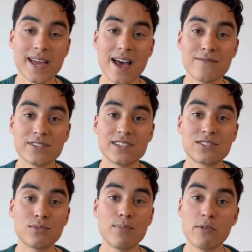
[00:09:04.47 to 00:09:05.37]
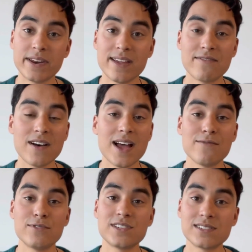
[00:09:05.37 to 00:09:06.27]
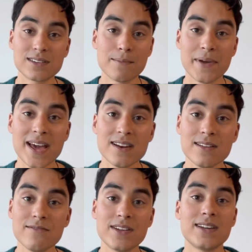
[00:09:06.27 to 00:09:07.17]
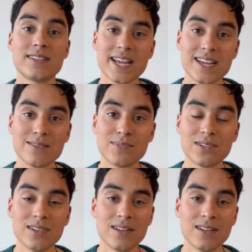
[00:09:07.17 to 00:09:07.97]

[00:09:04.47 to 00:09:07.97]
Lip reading: average is 3.85, which is competitive and attainable.